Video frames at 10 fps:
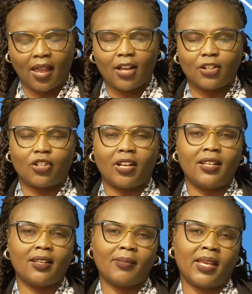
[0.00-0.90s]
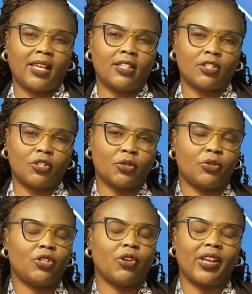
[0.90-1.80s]
Joining in
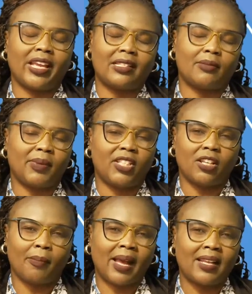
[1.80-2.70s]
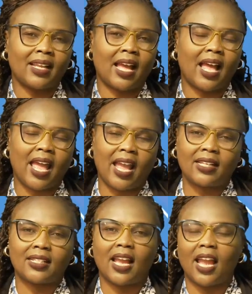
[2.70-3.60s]
studio is BWALYA
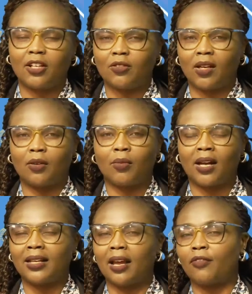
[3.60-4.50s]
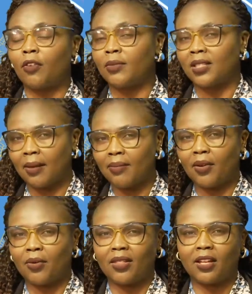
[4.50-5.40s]
and EDWIN BWALYA from Zambia
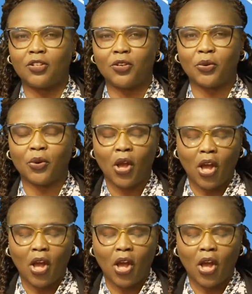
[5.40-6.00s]
Revenue